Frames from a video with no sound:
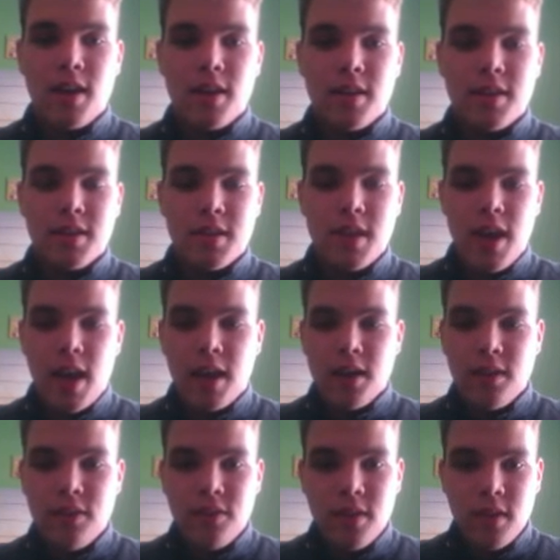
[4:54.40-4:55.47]
This is the end
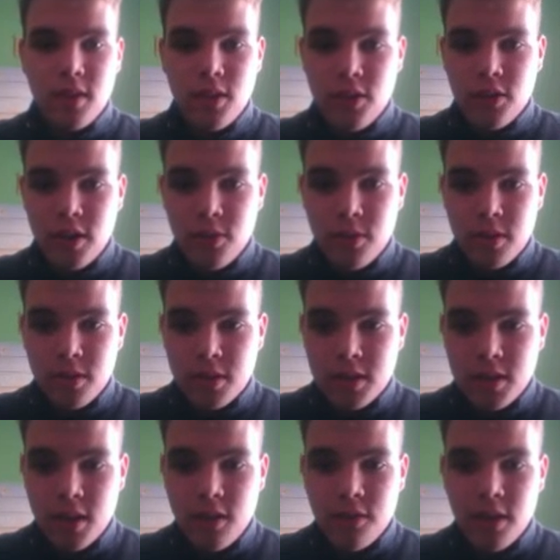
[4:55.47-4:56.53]
of the learning with
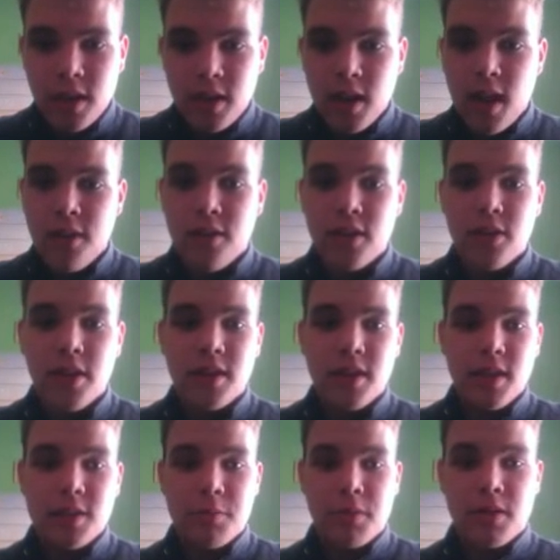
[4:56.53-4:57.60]
Krzysztof, and have a great
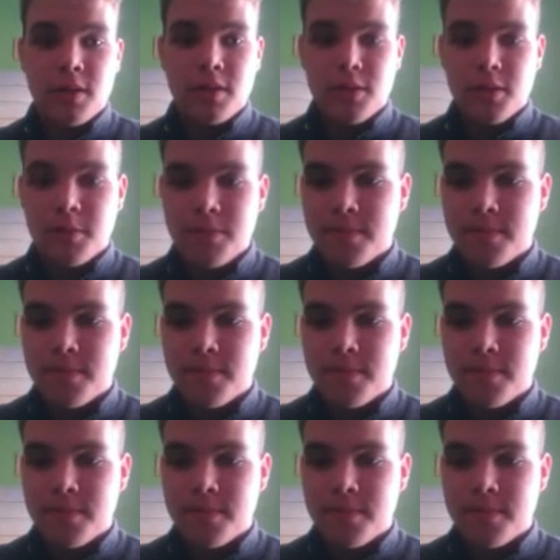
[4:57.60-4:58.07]
day, Spartans.